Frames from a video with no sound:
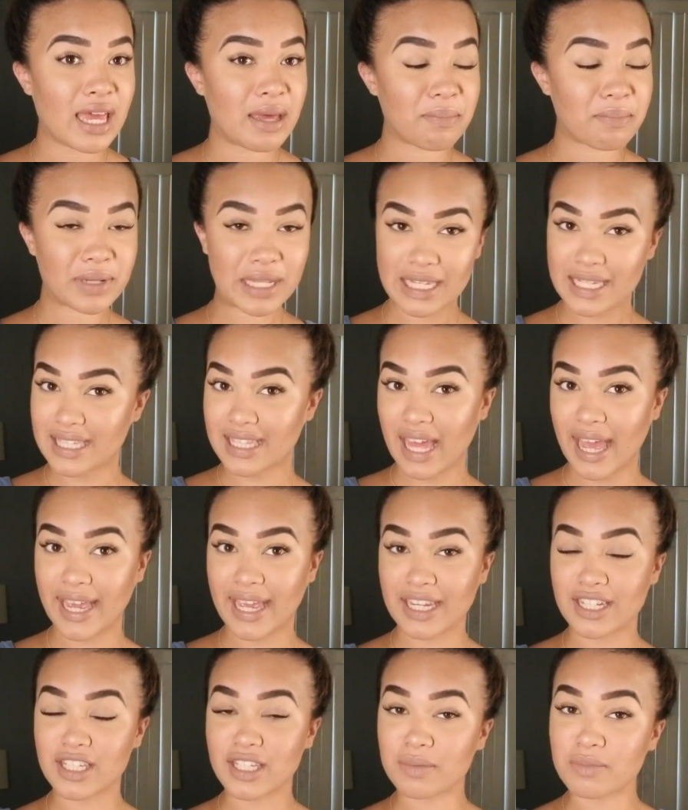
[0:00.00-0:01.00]
Please like
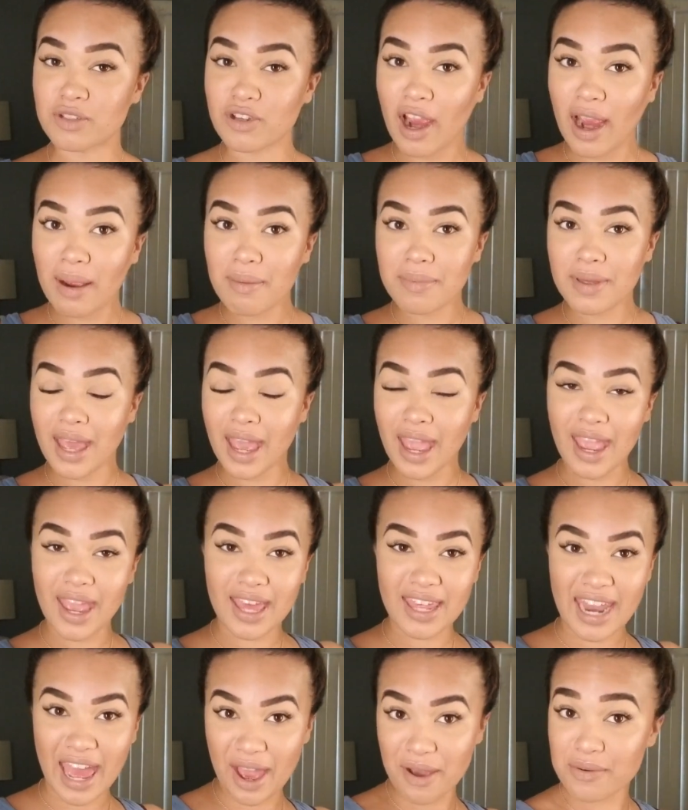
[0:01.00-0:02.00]
and subscribe,
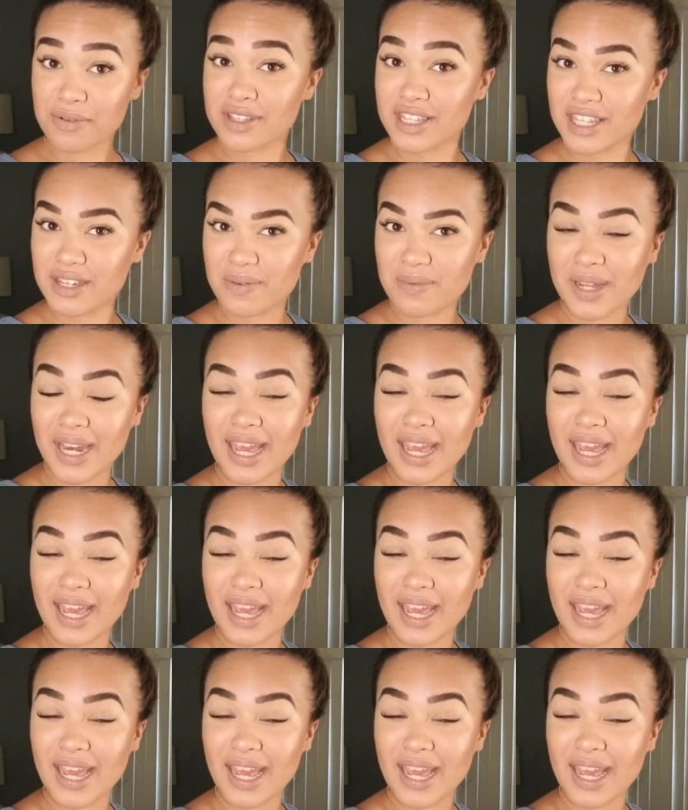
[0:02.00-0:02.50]
and I will see you in my